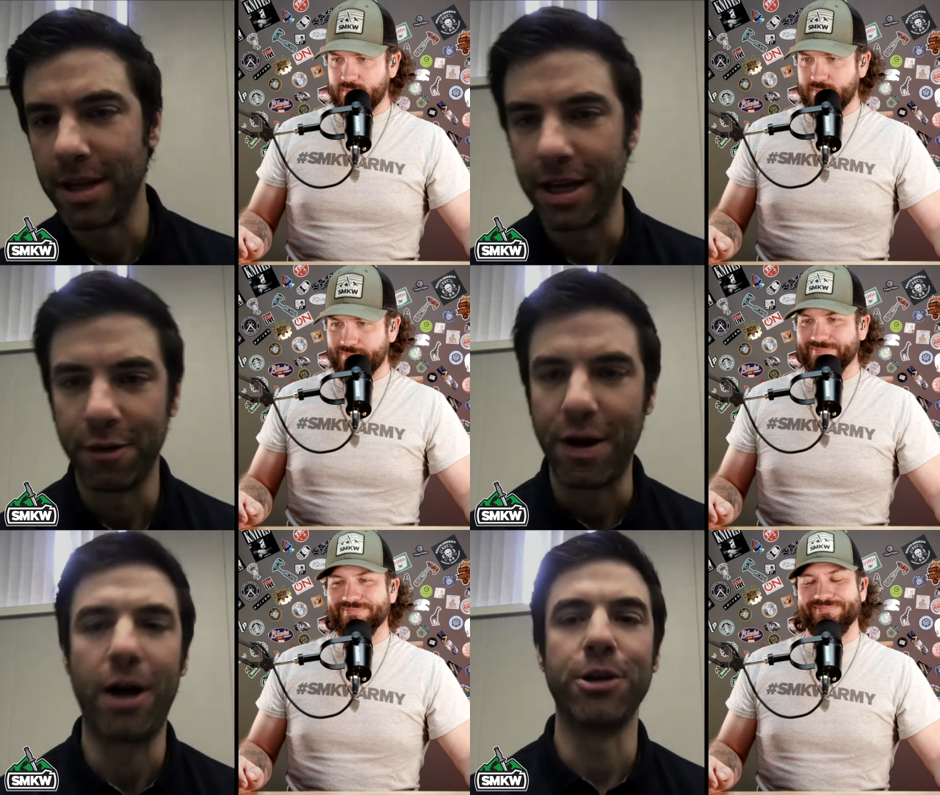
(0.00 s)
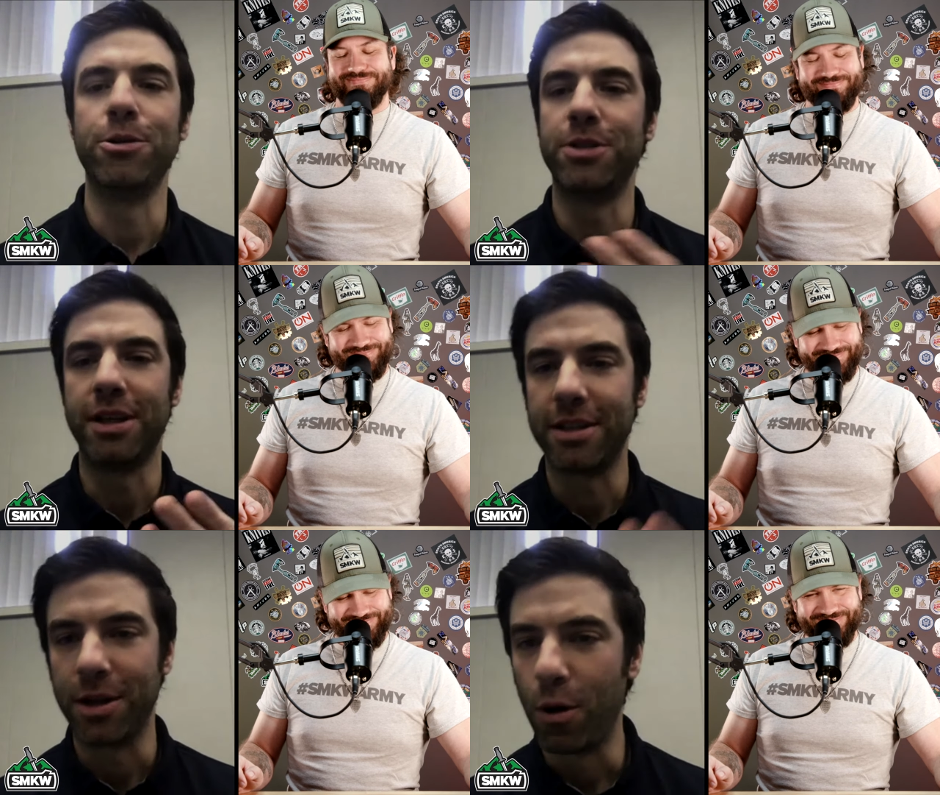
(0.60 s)
Speaker 1: and if I'll use
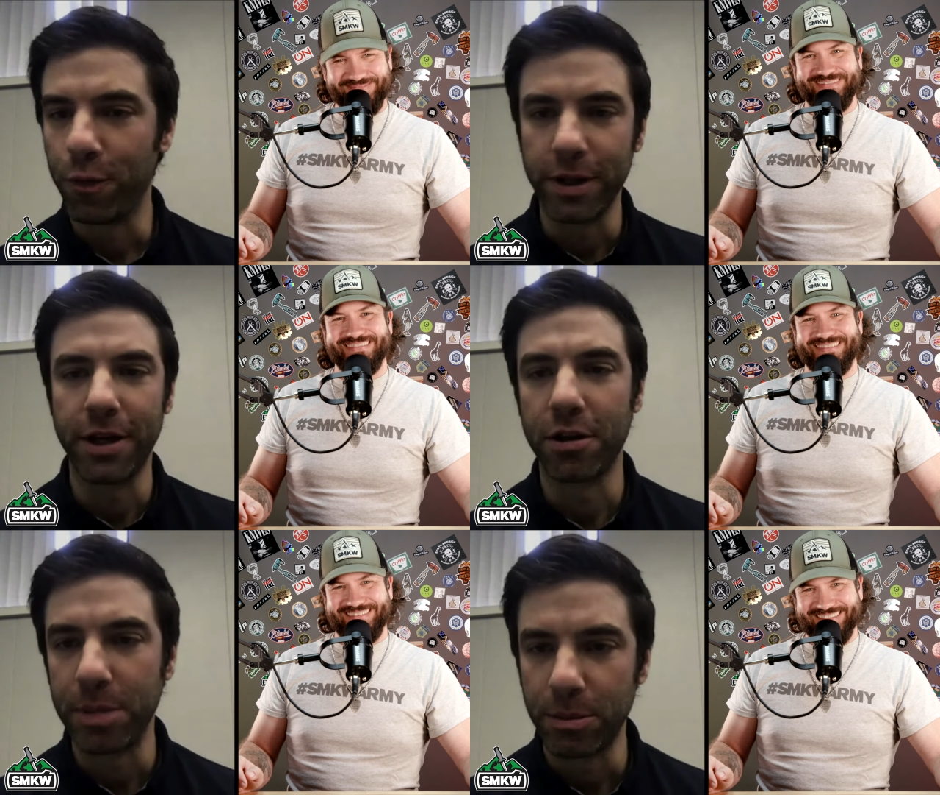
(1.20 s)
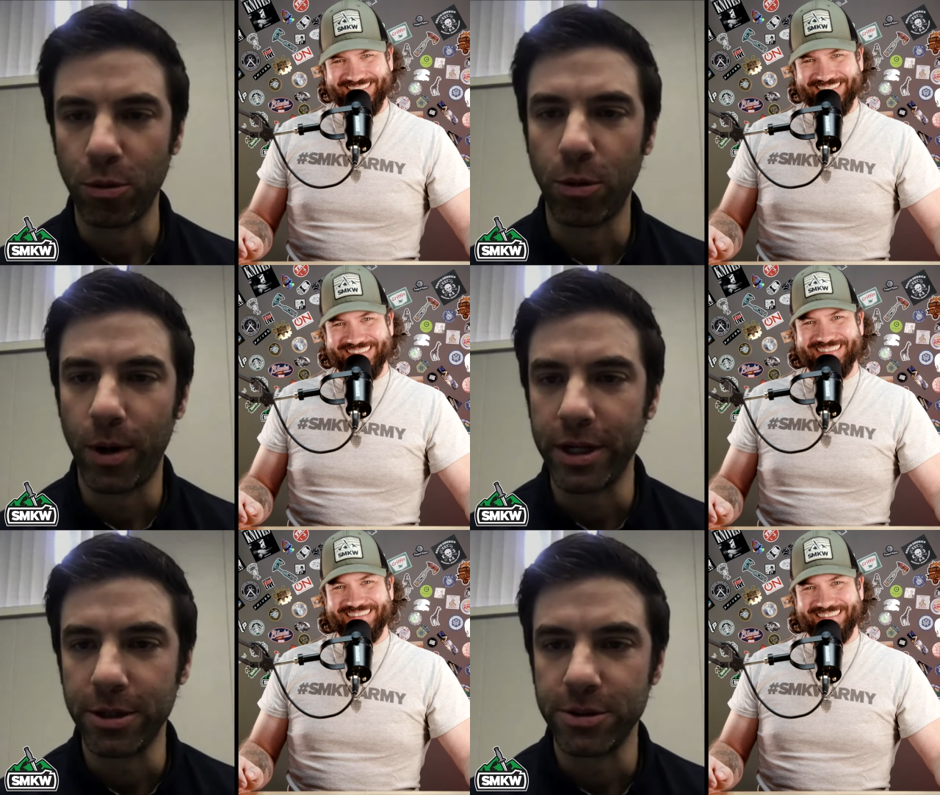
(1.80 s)
it, then hopefully other people will
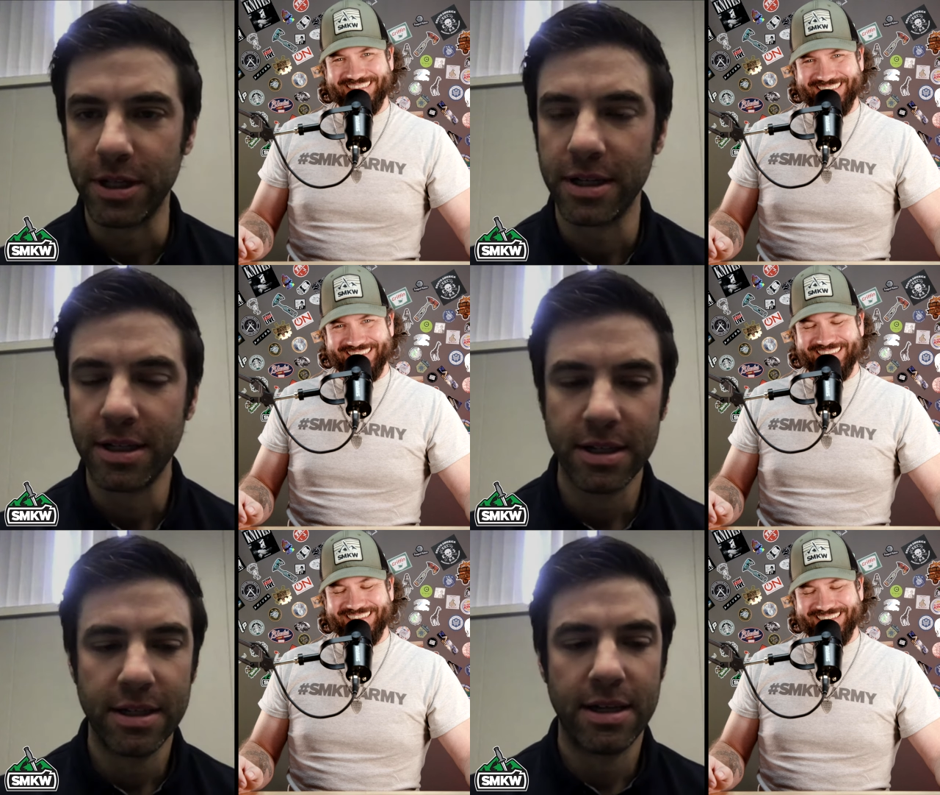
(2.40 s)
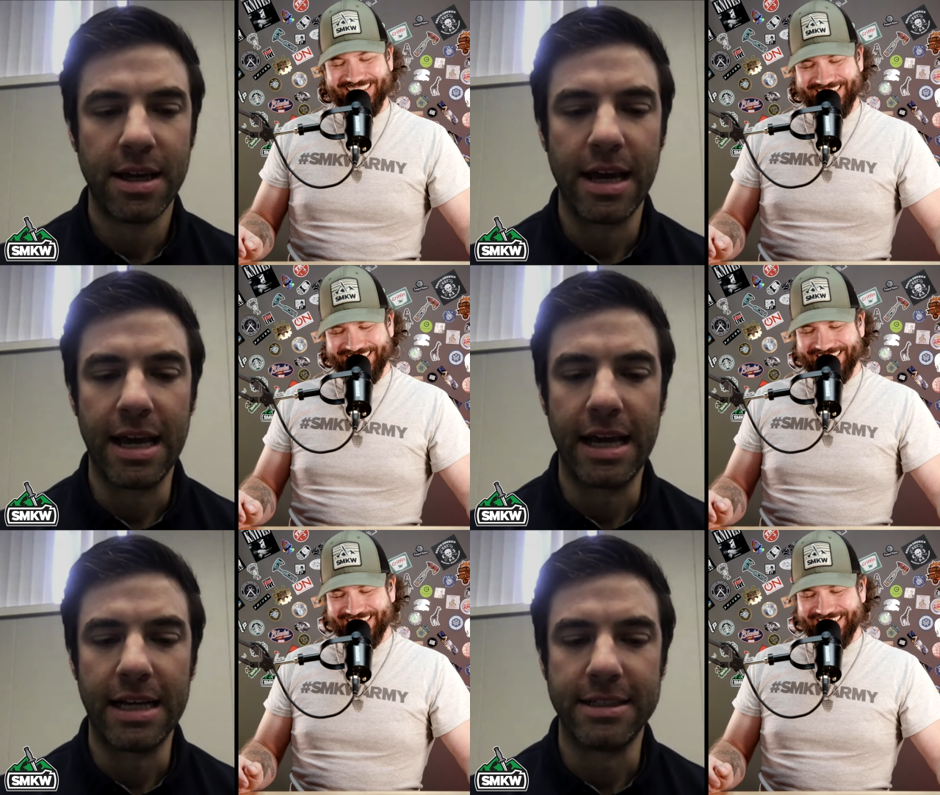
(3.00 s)
want to use it
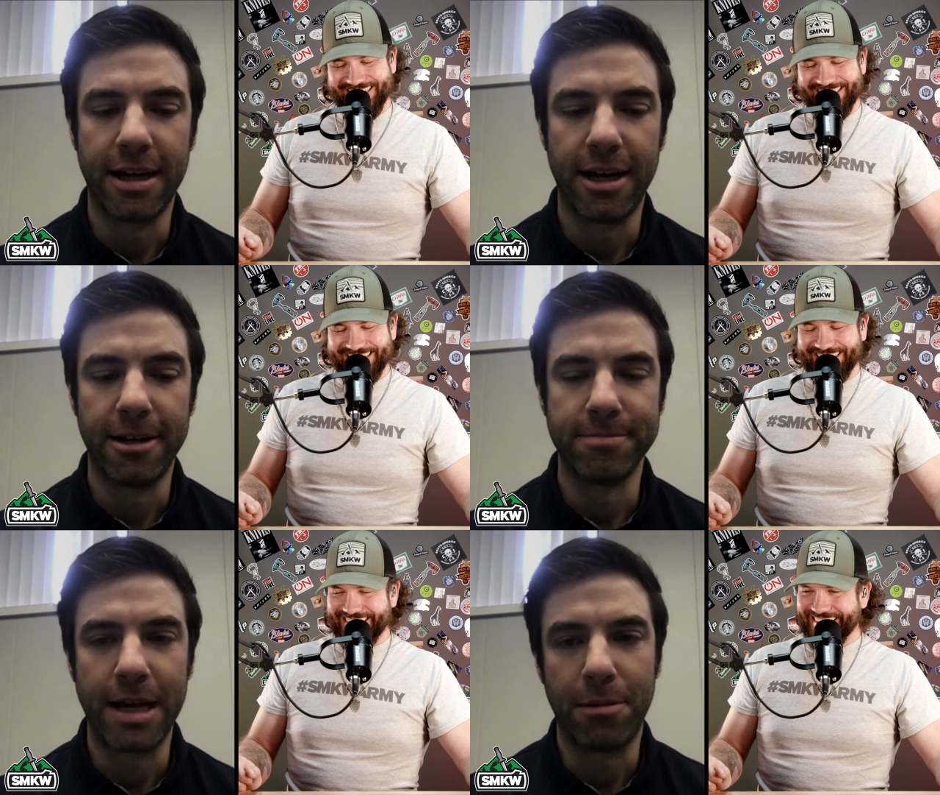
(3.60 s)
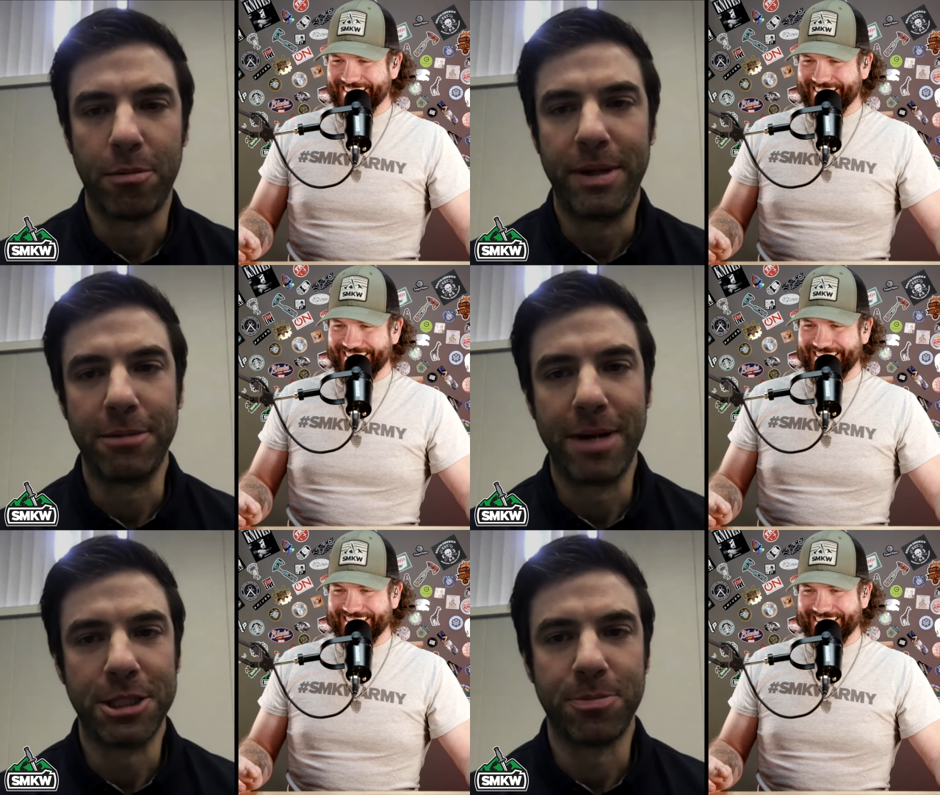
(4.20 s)
and uh, I'm a
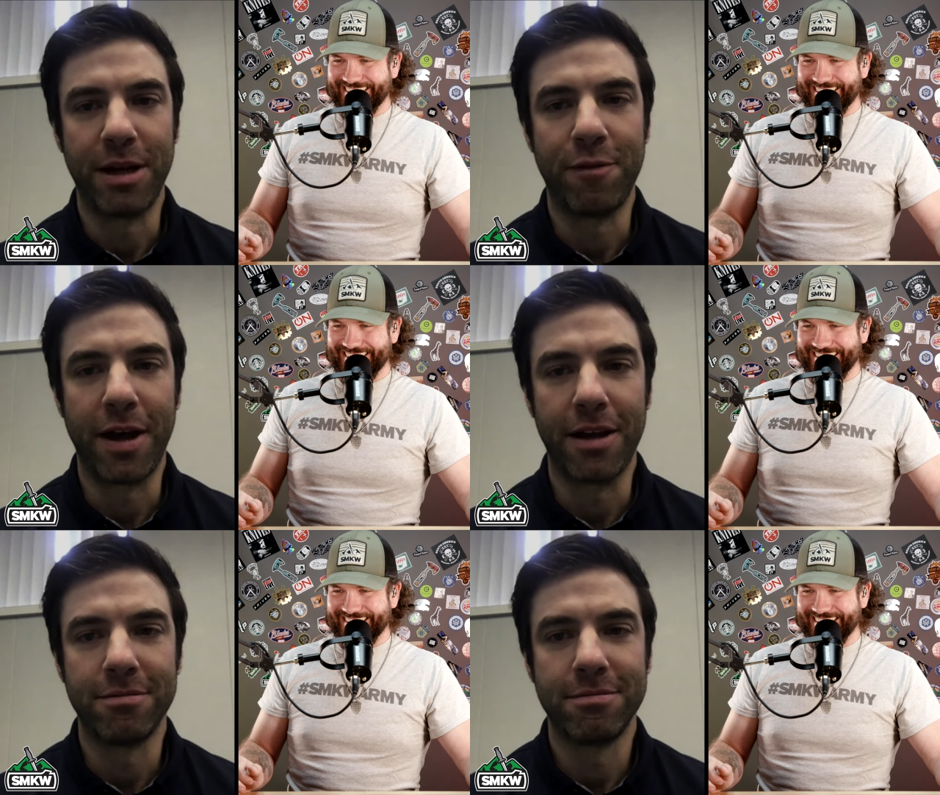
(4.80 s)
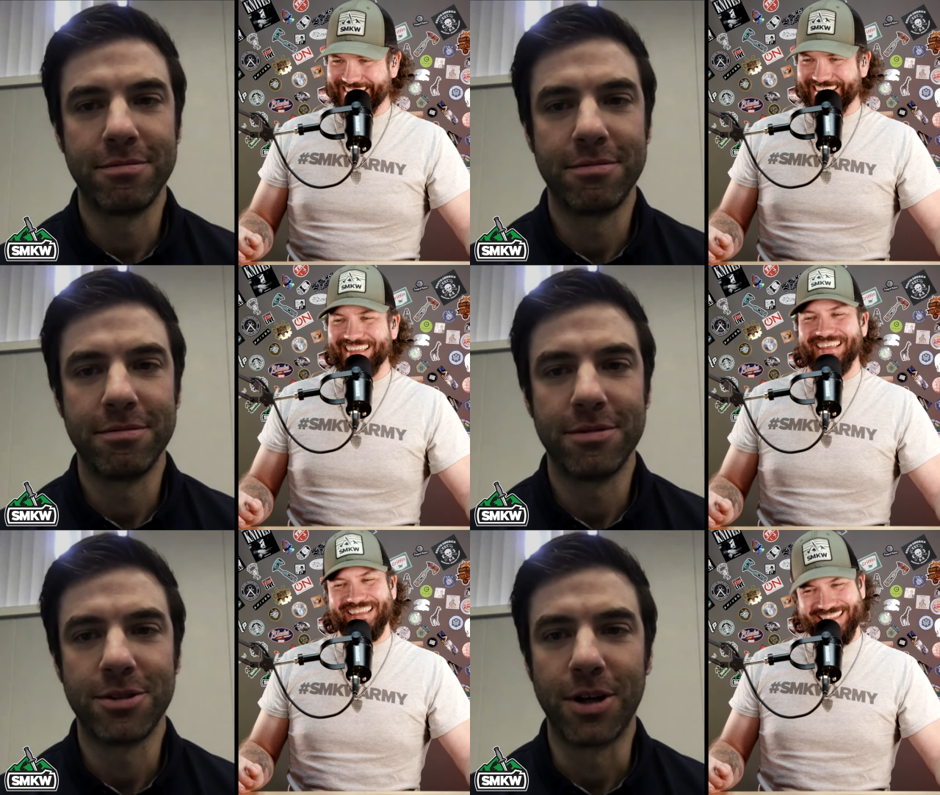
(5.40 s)
big Benchmade fan,
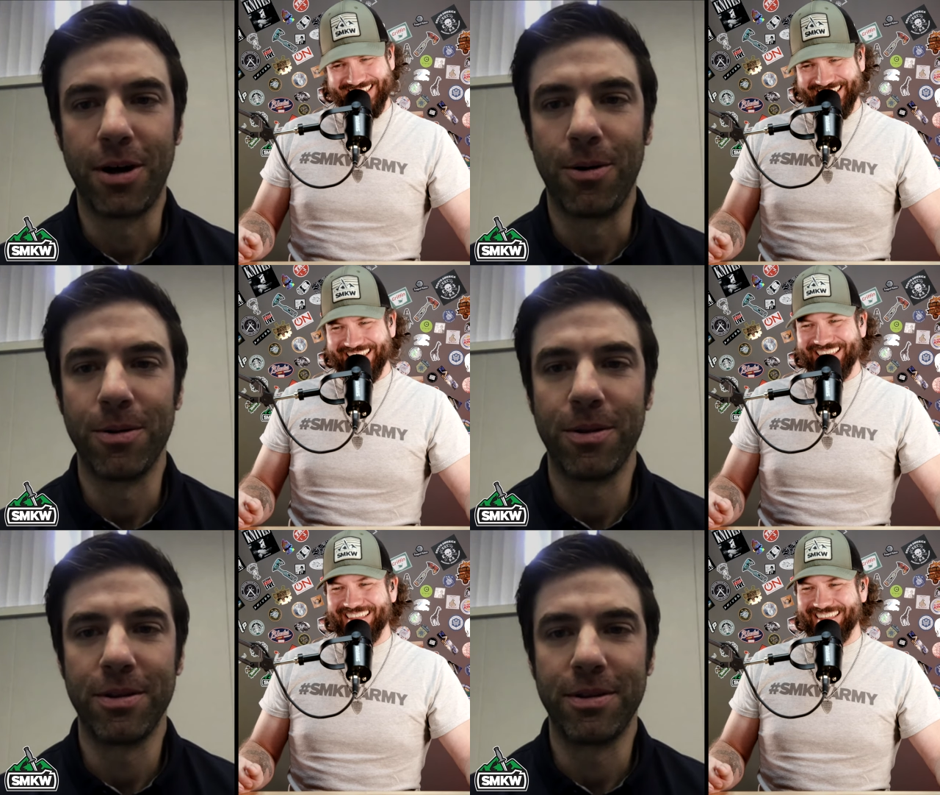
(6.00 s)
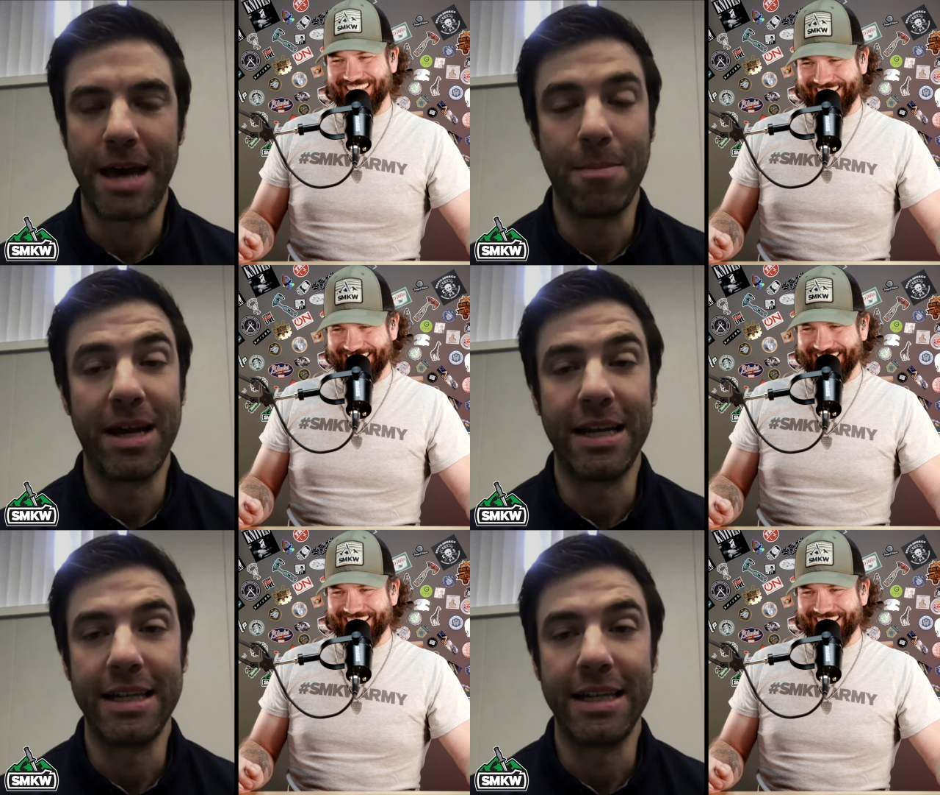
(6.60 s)
so that made it